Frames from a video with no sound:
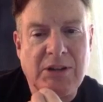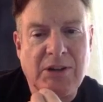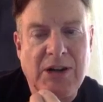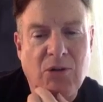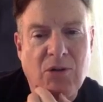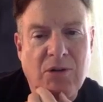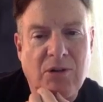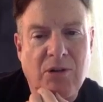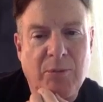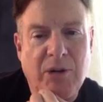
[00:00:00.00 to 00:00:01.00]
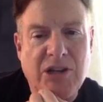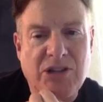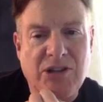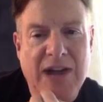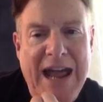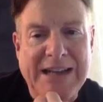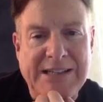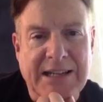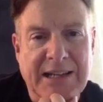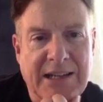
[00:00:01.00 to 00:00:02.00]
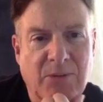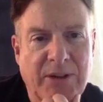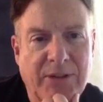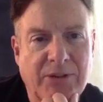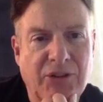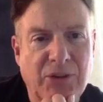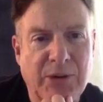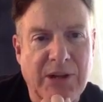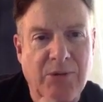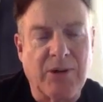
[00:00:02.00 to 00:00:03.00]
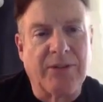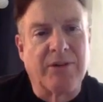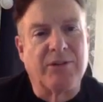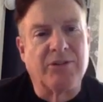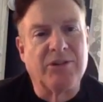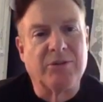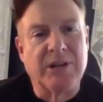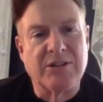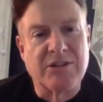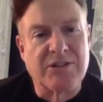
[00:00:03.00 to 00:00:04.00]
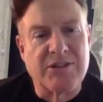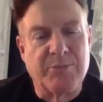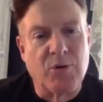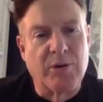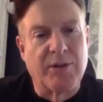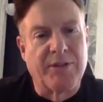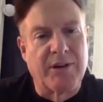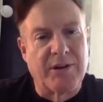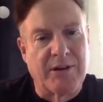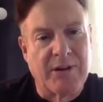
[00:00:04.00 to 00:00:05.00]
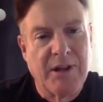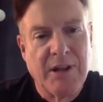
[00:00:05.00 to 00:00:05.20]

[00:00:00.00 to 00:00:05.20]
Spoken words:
how corporations are acting, what they're doing to support their